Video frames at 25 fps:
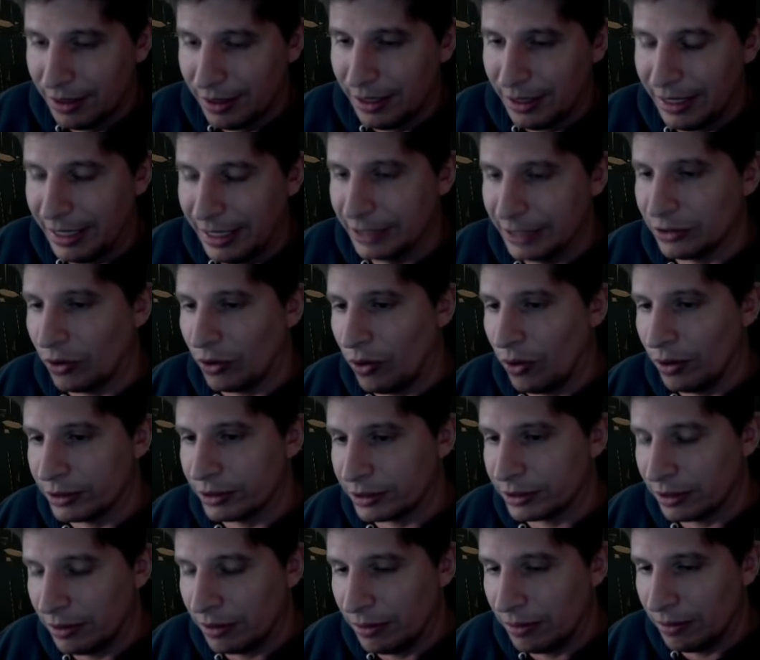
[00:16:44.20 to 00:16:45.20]
is
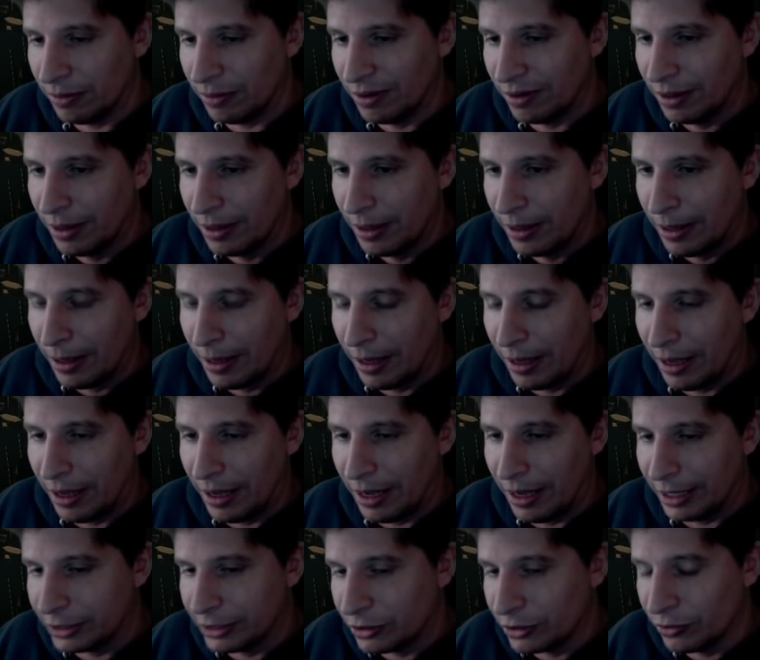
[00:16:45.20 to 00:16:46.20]
also
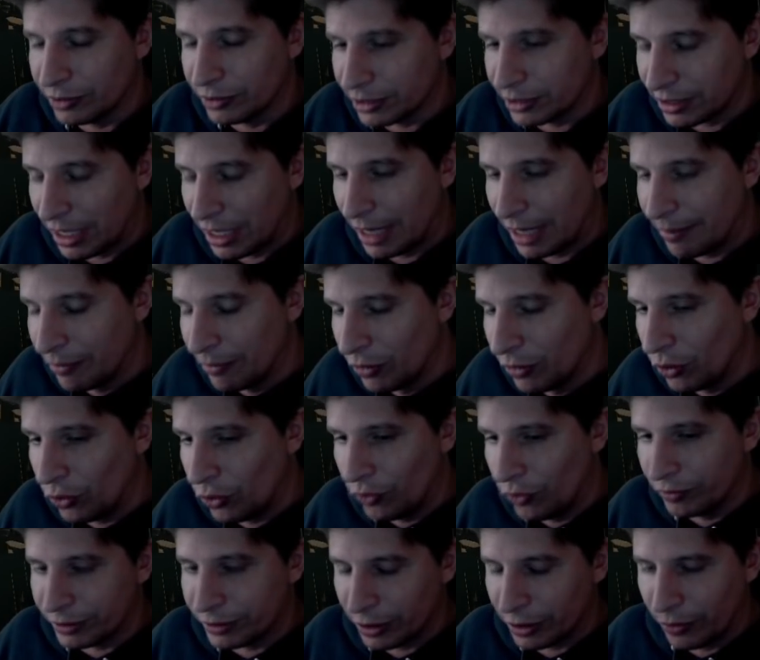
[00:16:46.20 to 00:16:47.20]
a 2-slot
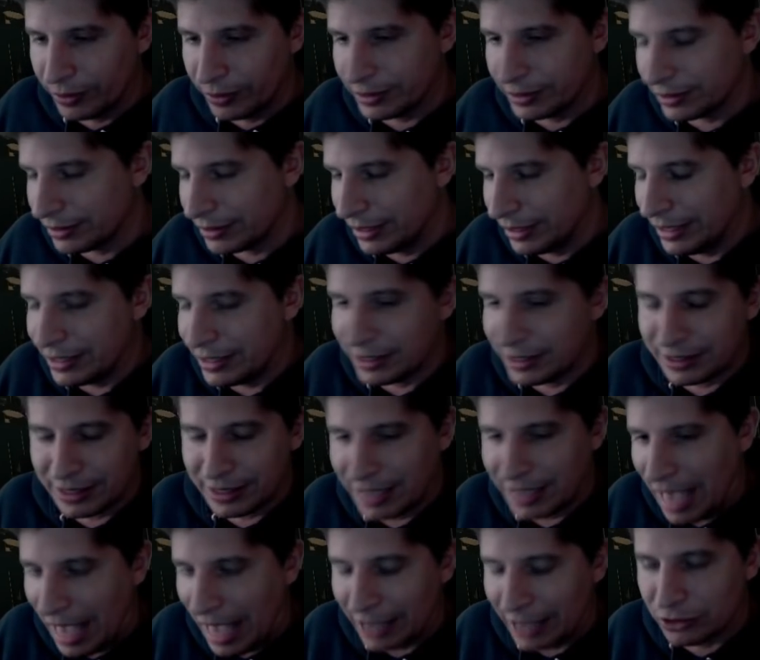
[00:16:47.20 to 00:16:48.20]
move. So he
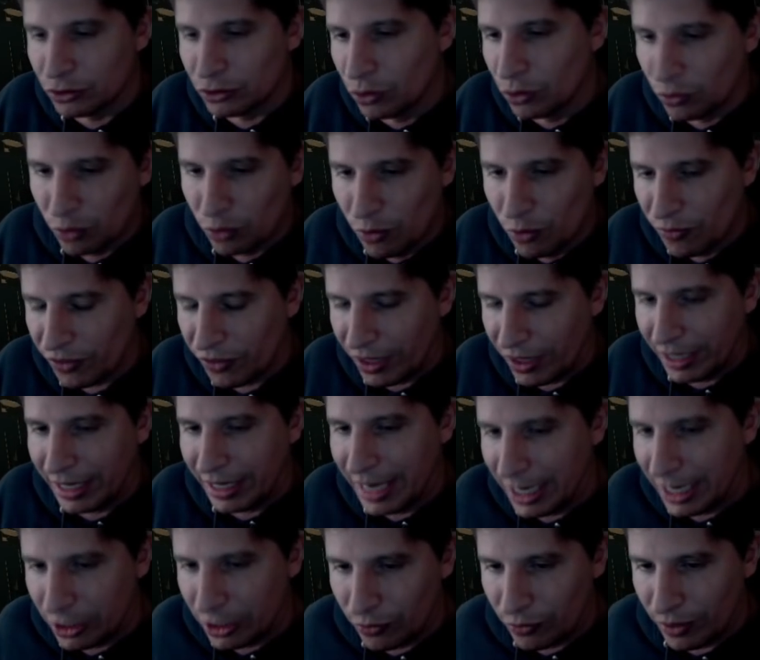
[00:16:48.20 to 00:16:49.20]
just has no room for that. He
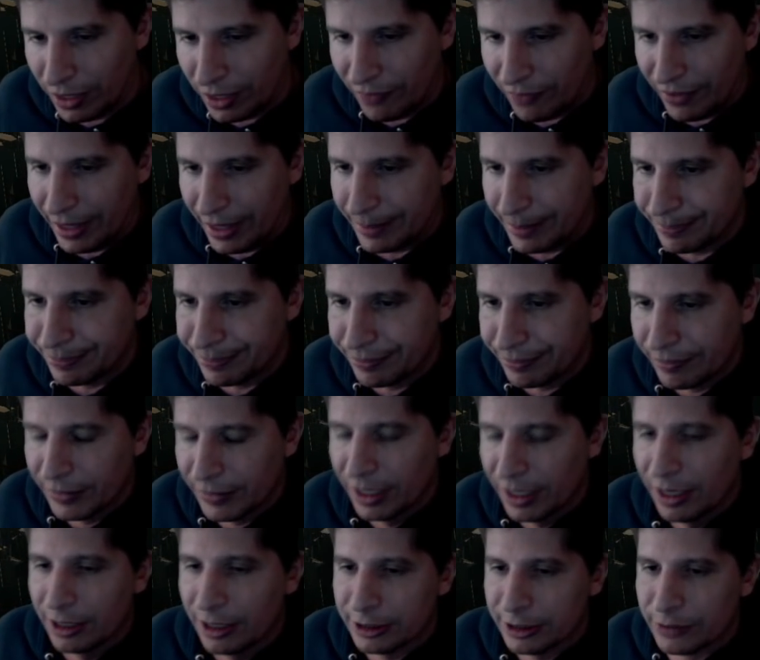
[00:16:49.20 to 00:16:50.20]
can't do any of that.
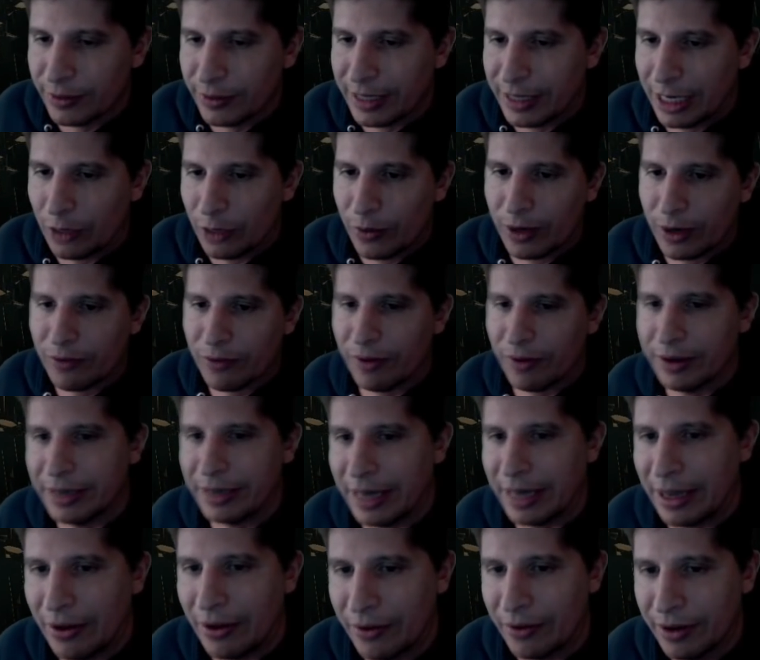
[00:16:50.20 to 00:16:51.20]
So again, quick
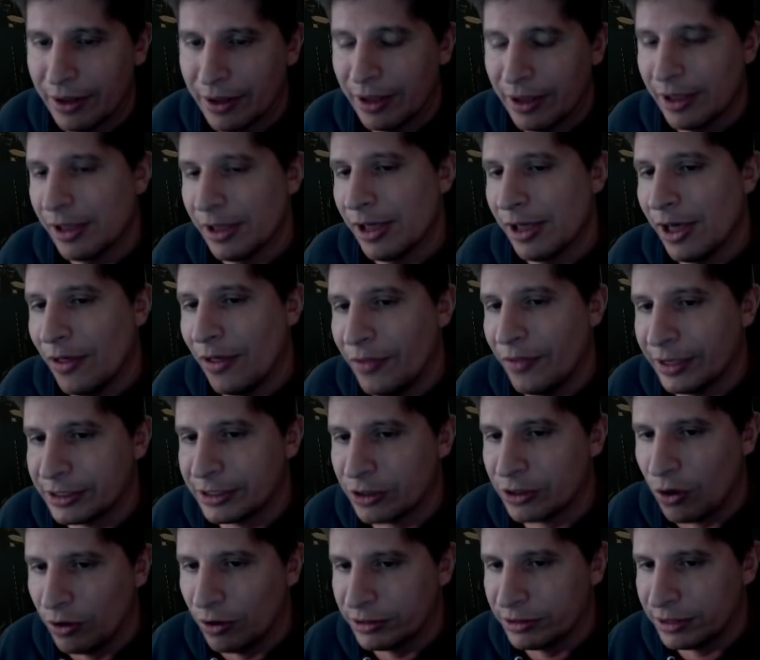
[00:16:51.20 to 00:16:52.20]
rundown. This
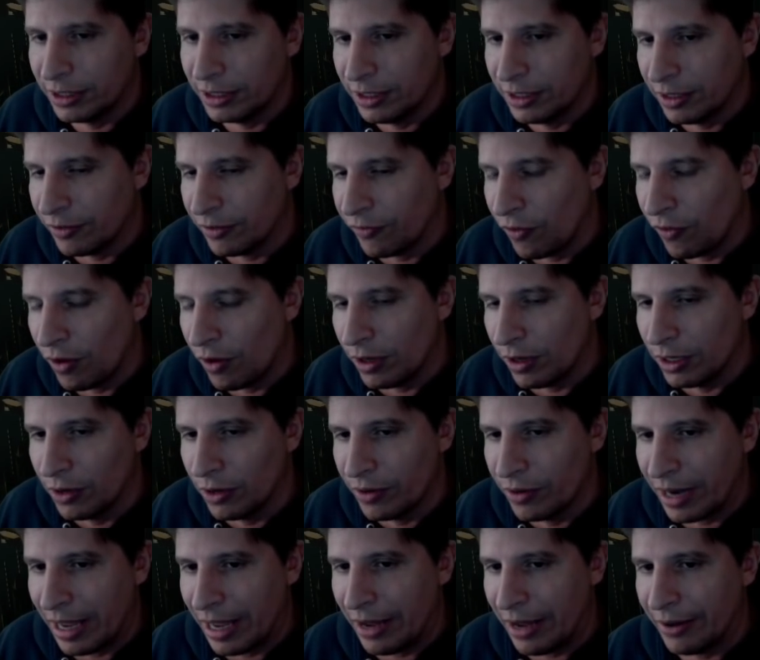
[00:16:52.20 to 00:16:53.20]
goes to the default
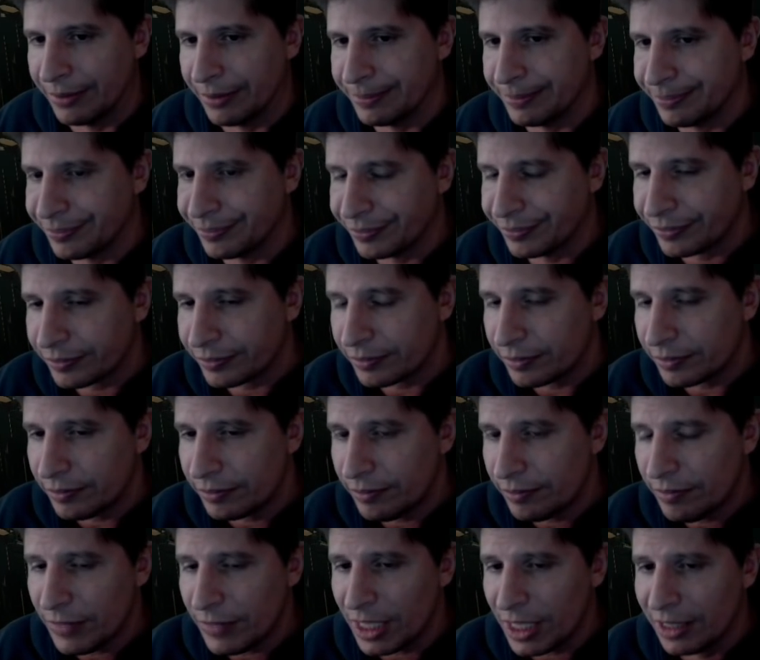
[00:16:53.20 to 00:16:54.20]
loadout.
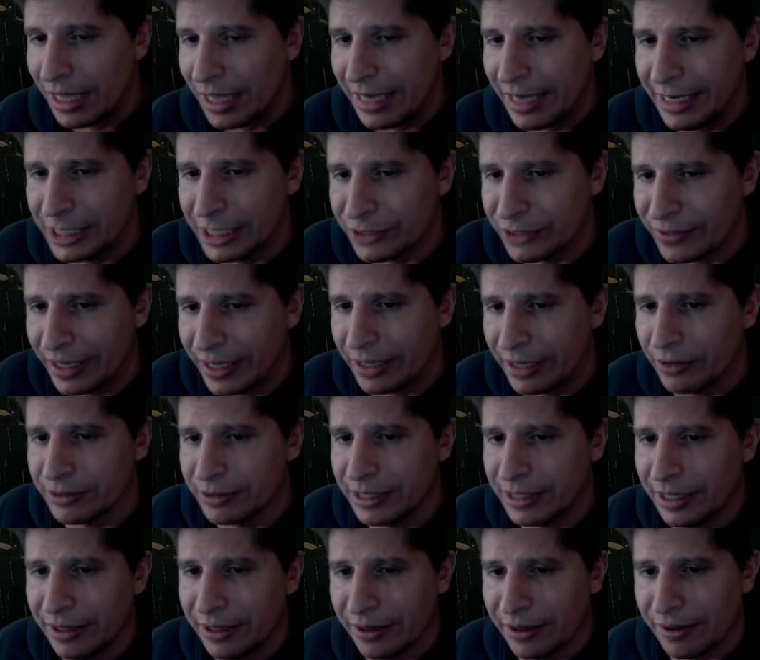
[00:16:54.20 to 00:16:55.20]
Lightning Strike goes
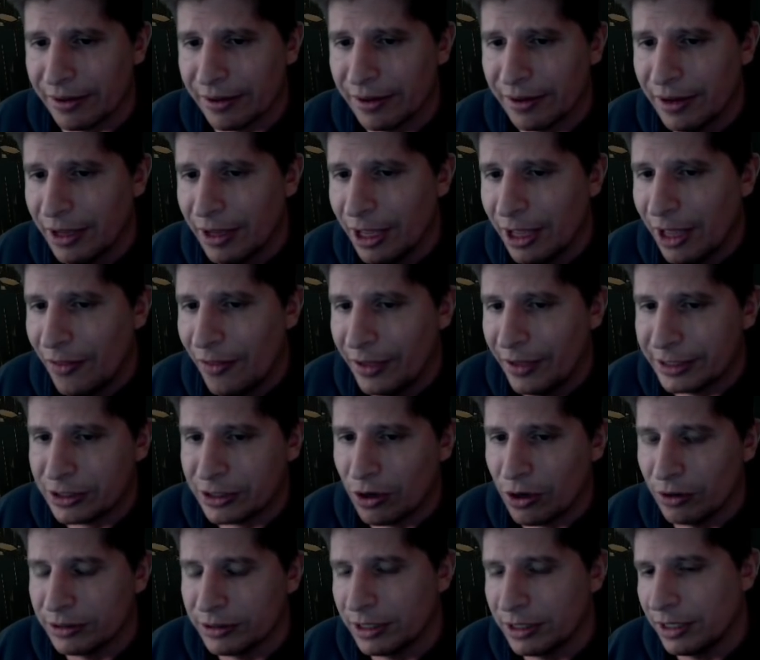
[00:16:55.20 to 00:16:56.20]
here. This
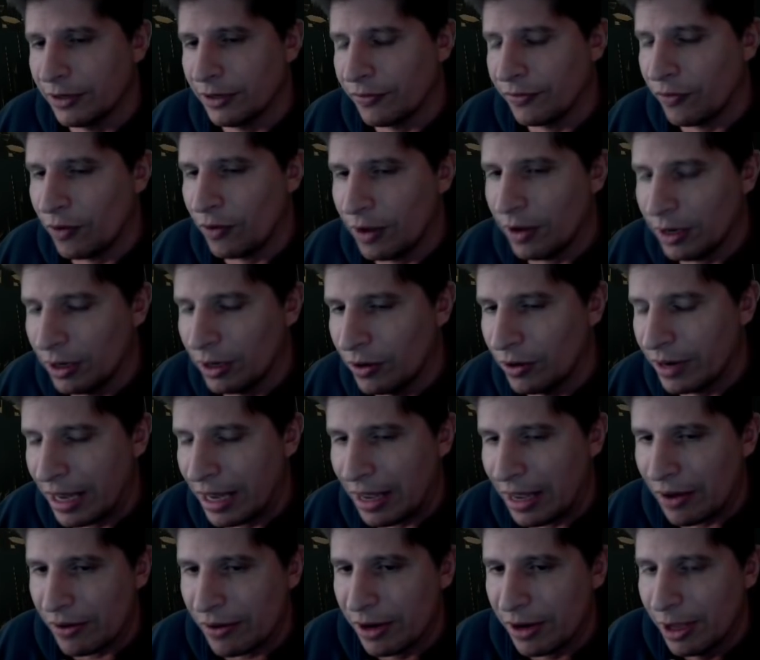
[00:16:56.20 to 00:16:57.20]
goes to the default
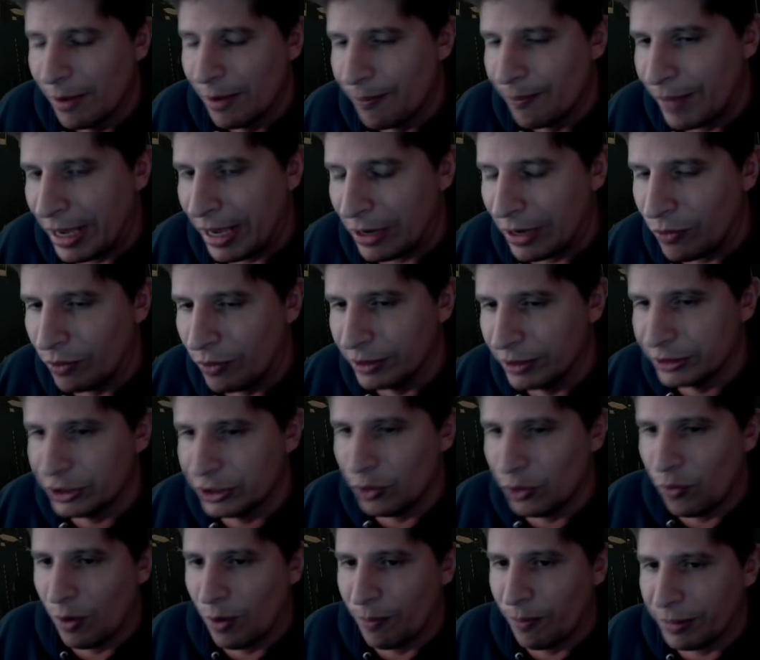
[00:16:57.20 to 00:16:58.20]
loadout. Back
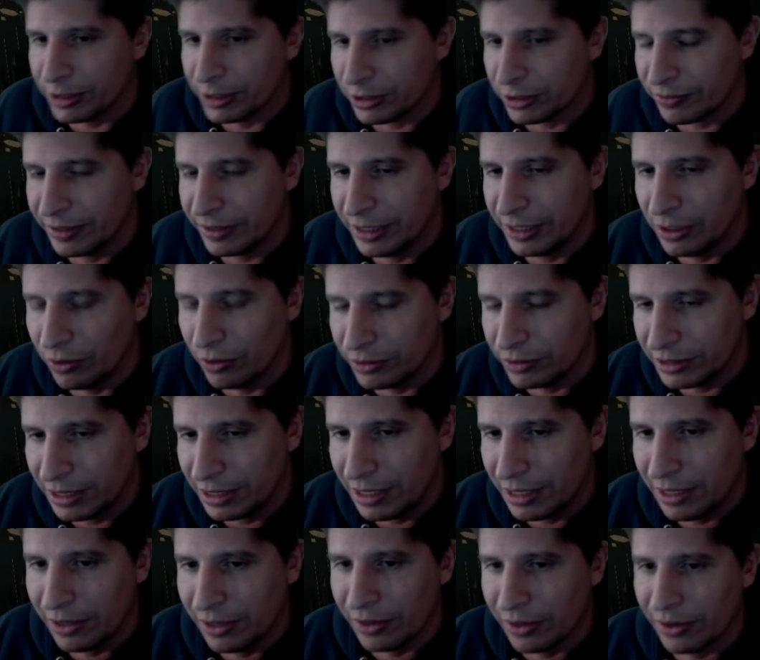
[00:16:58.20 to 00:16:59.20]
1-2, 1+3 goes
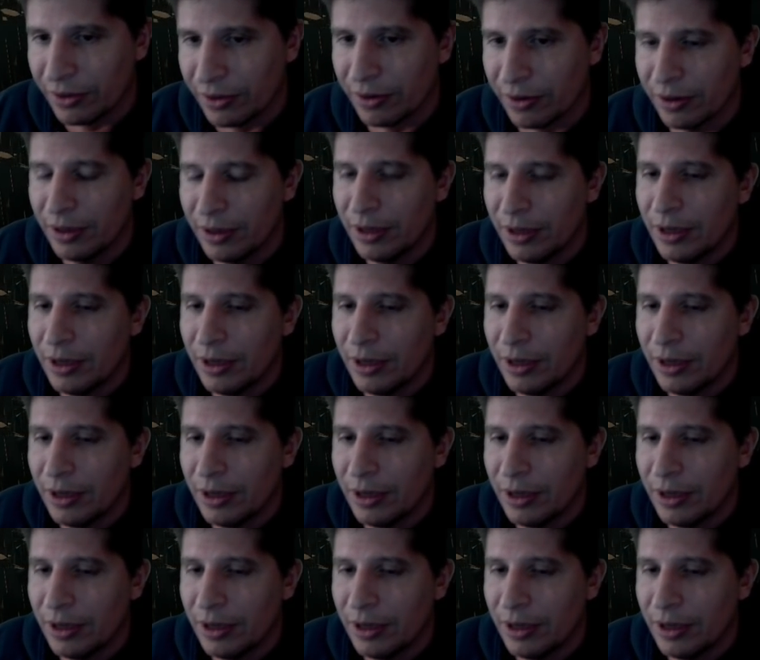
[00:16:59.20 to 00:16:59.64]
here.